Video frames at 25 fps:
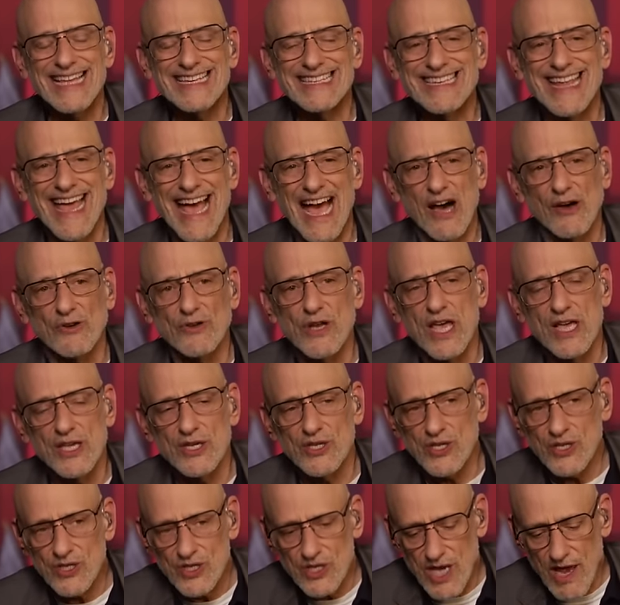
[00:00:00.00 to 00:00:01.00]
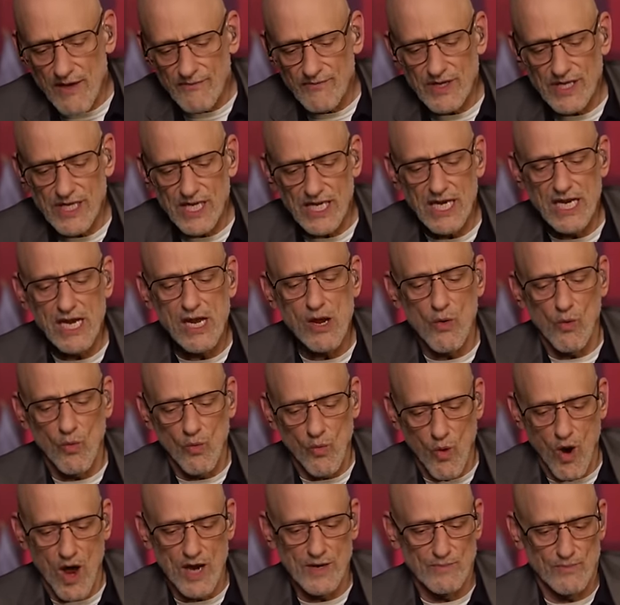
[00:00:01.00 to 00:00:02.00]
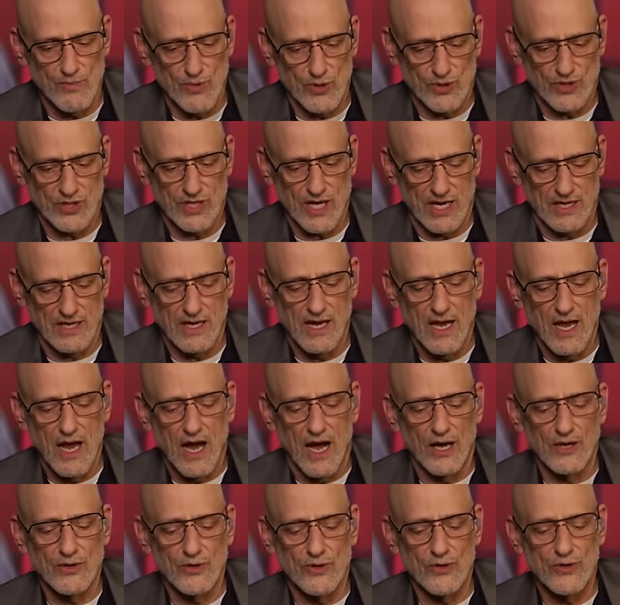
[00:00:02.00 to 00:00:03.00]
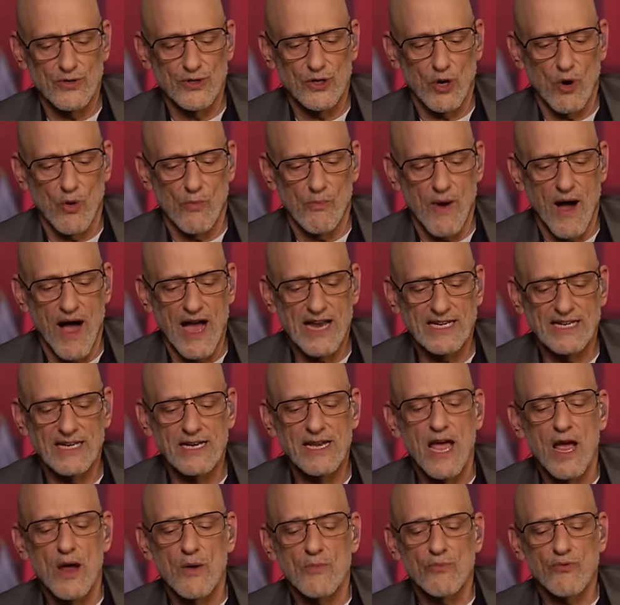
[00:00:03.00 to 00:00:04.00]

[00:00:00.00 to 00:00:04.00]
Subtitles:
down 71% under Joe Biden.